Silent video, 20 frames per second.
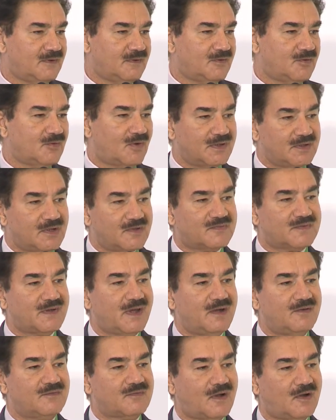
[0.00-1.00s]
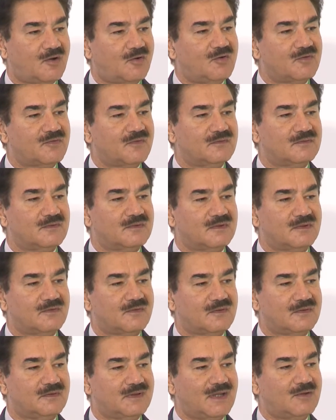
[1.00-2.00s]
to understand how
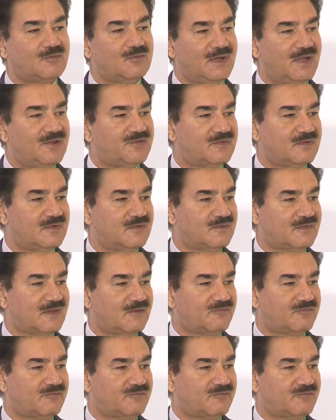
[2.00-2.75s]
regulations